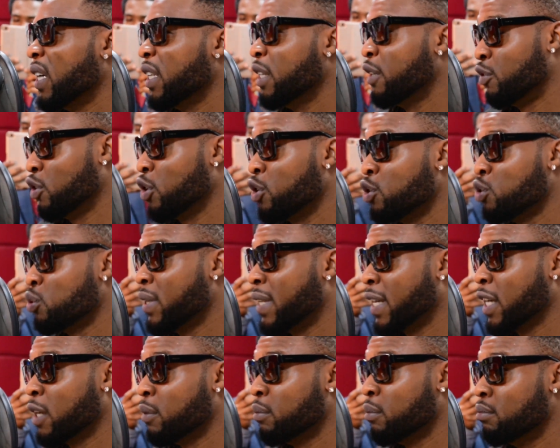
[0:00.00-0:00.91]
if you're doing
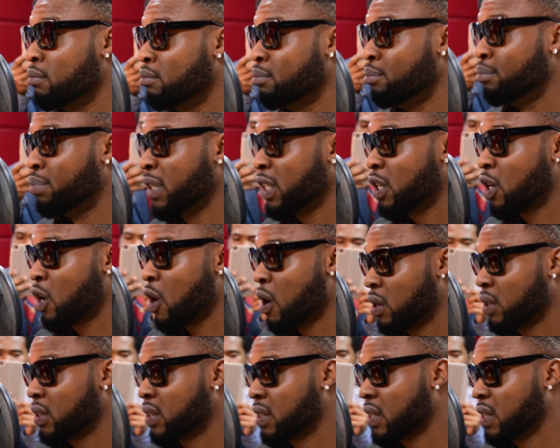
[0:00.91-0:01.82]
a big
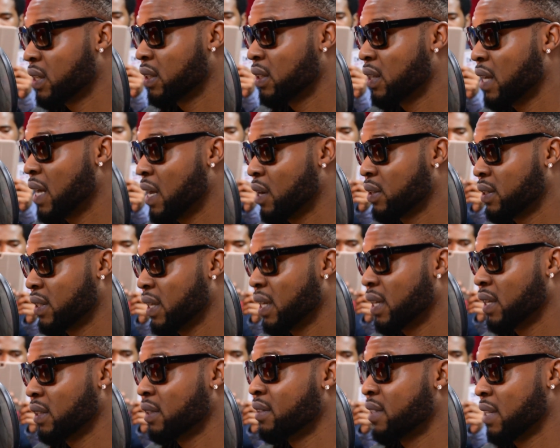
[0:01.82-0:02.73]
concert outside,